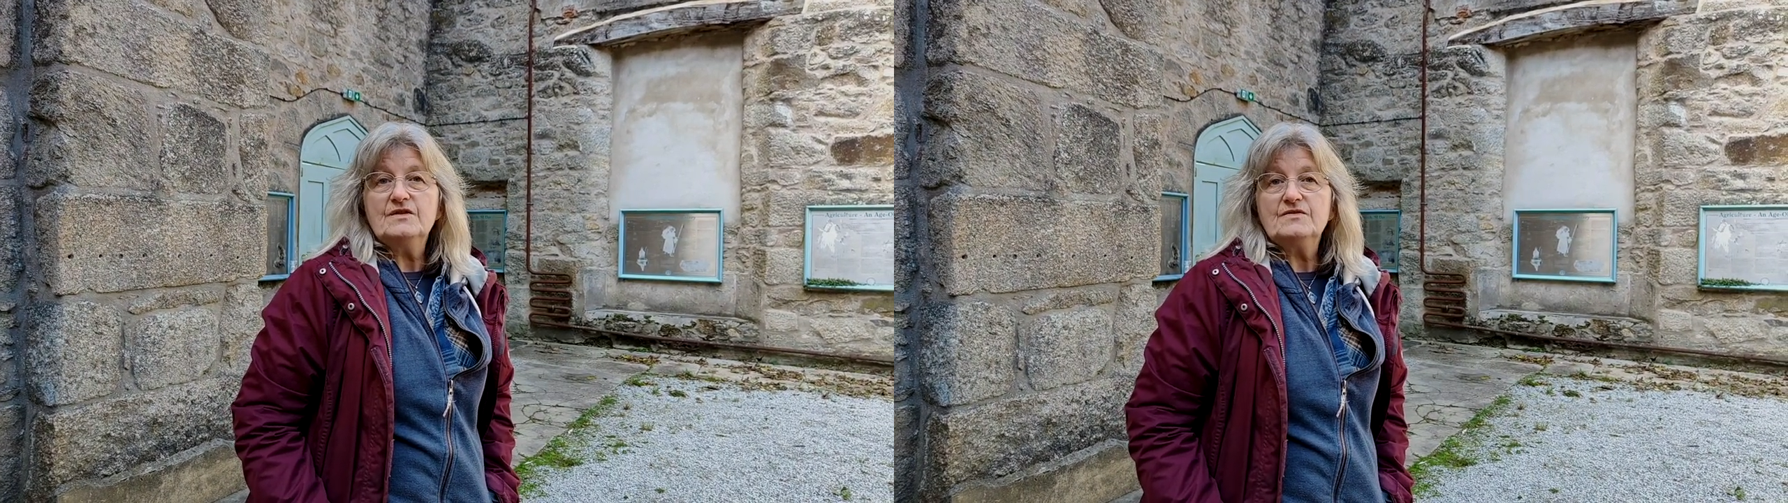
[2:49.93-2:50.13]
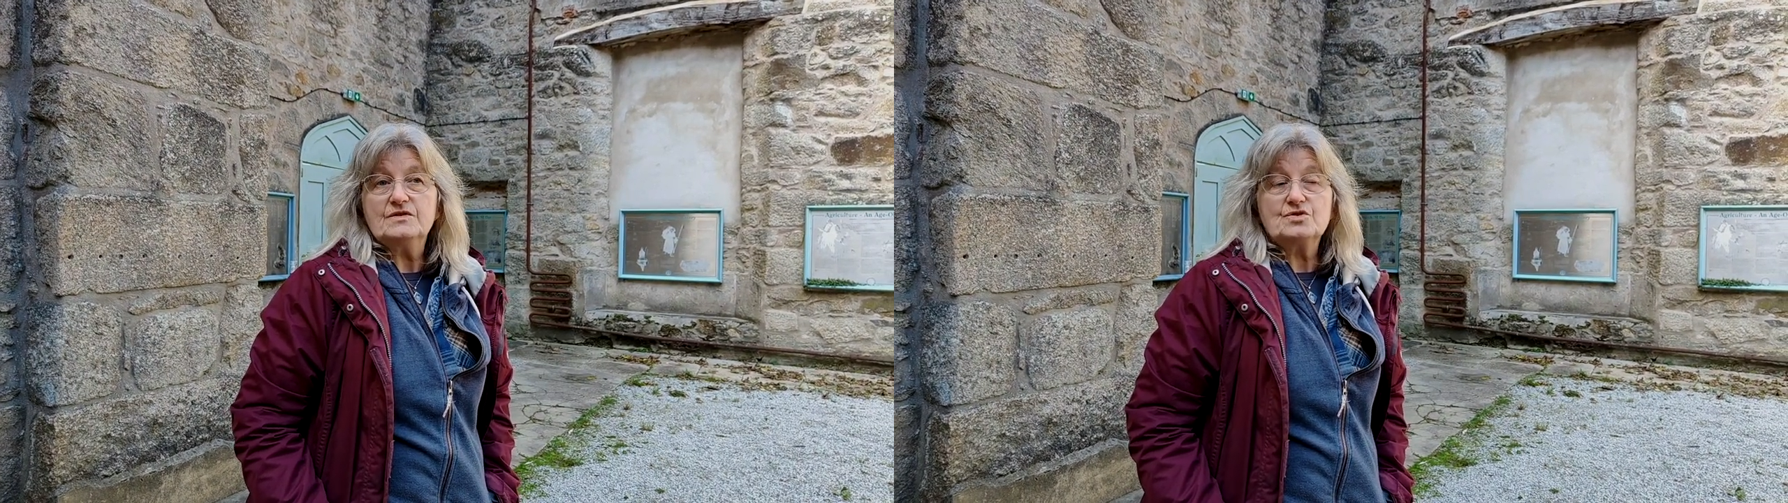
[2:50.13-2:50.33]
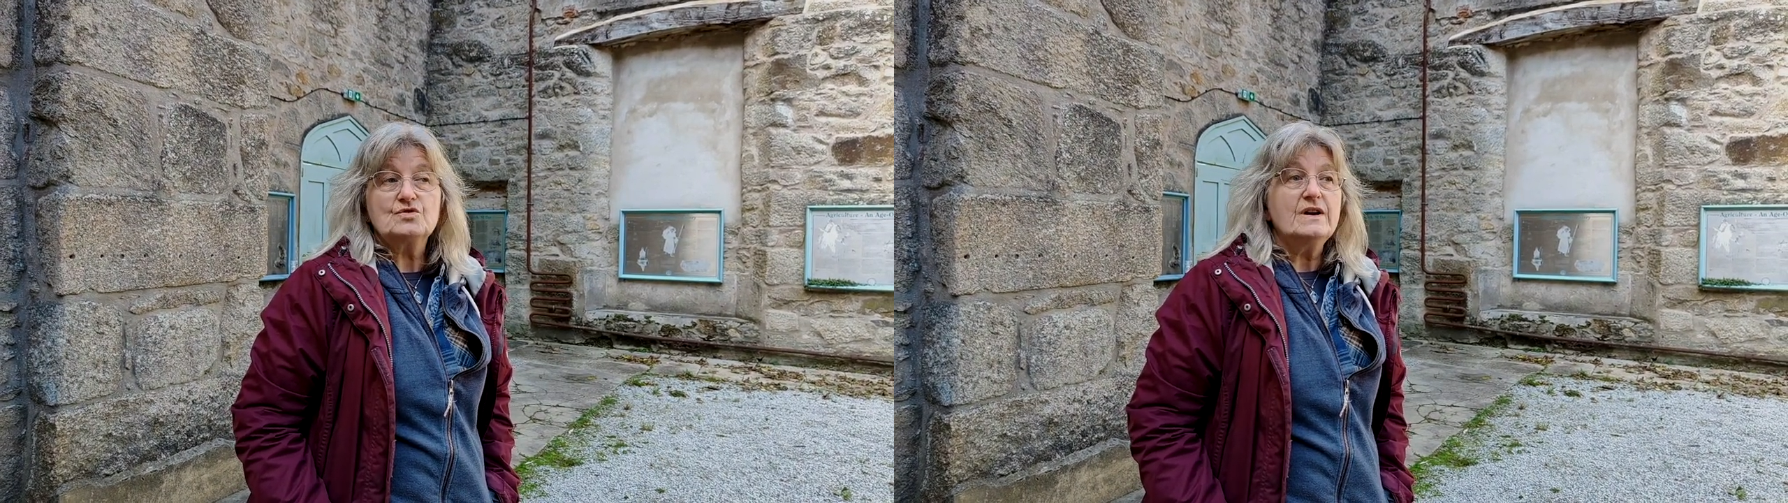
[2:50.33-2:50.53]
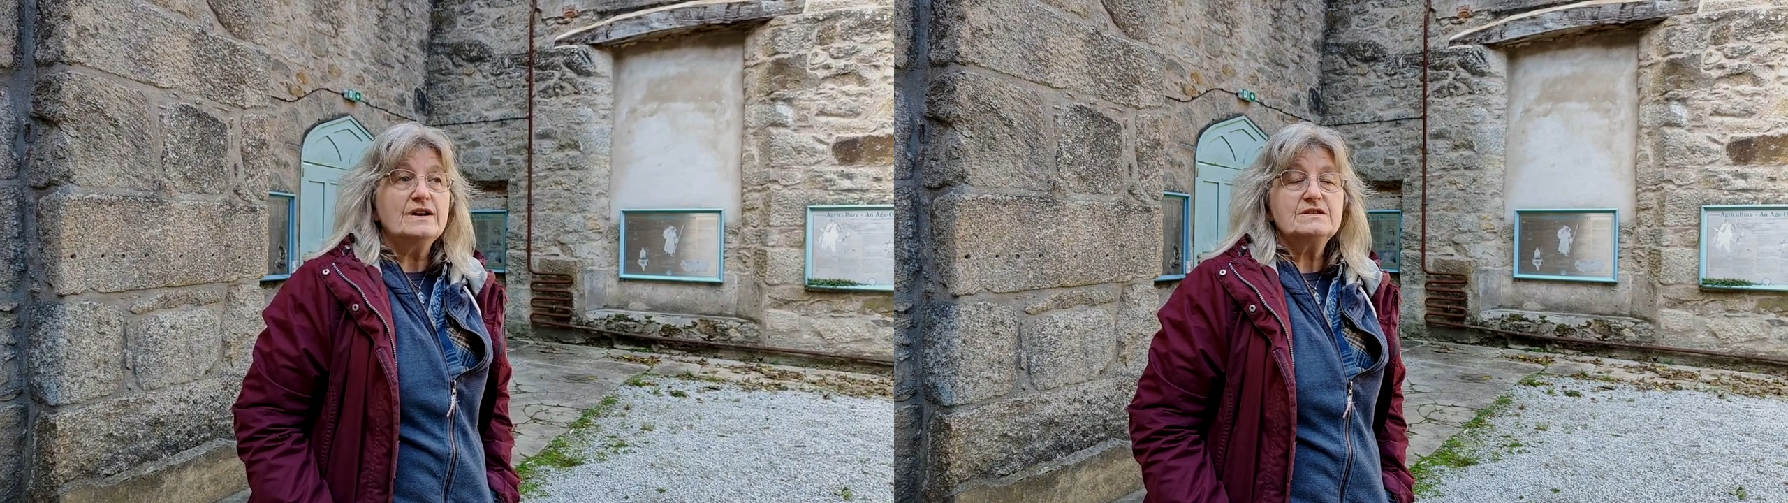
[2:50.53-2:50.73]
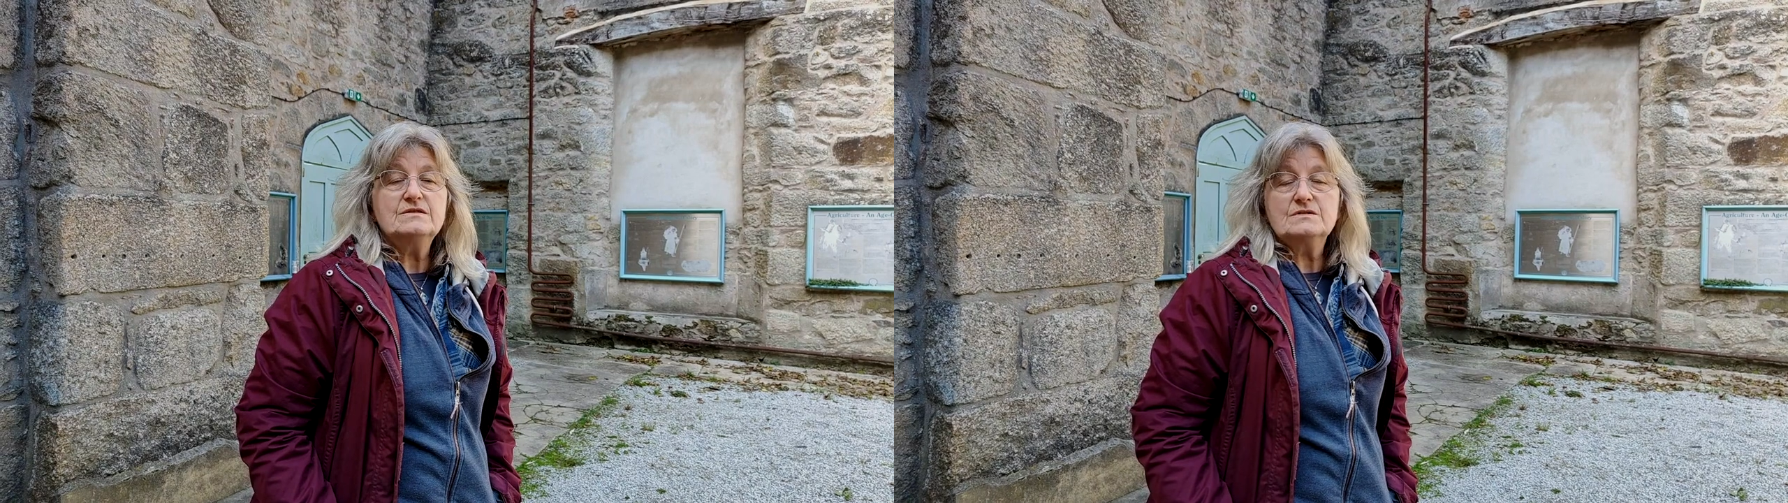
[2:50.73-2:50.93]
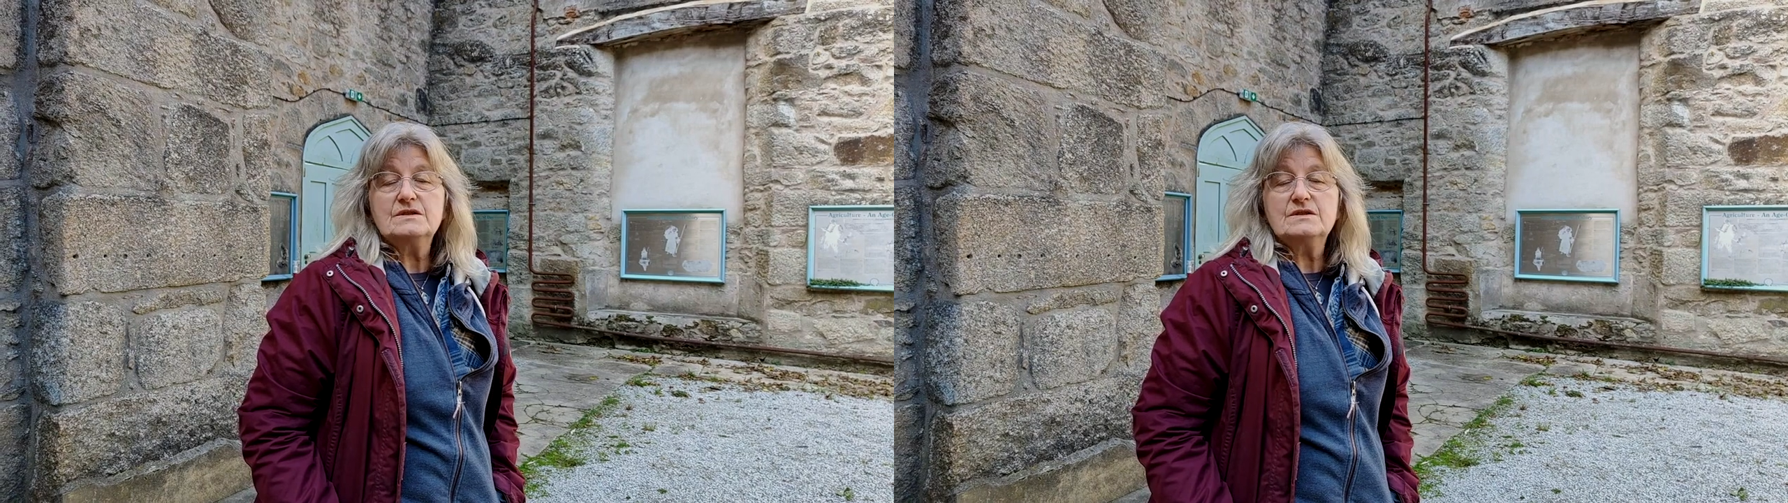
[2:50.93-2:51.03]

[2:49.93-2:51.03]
have tried to,